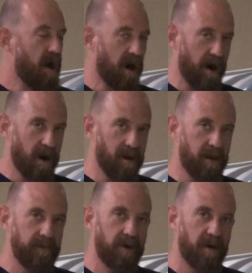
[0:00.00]
All
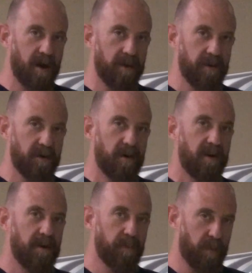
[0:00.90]
of your other
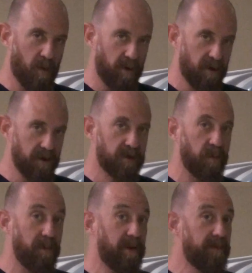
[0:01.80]
borders
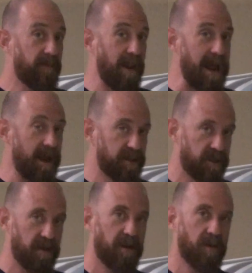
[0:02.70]
will be flash.
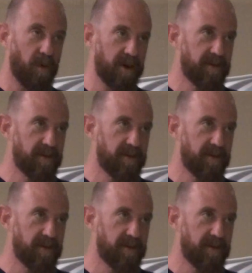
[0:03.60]
What is